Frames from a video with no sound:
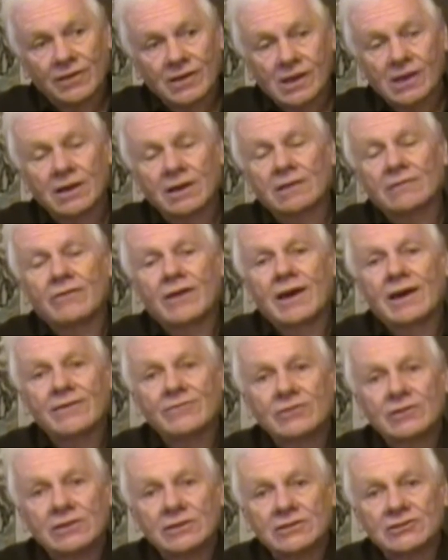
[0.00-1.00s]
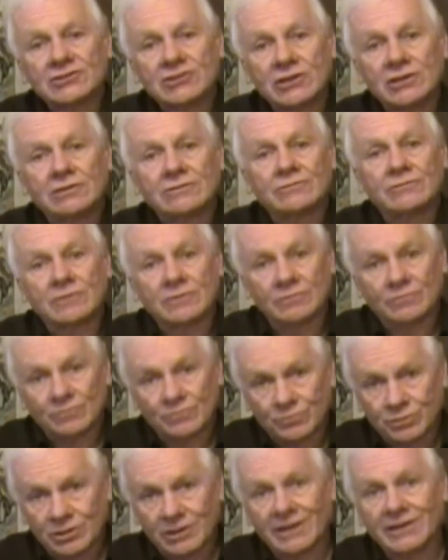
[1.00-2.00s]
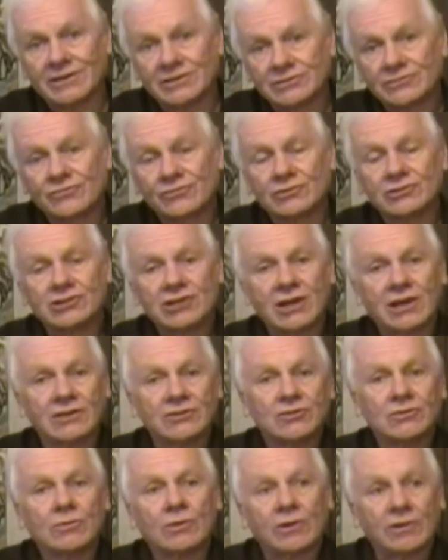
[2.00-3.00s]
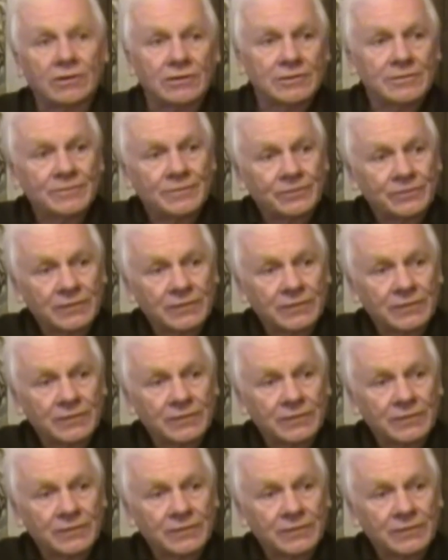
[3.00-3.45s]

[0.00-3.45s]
thinking of having this in place for January.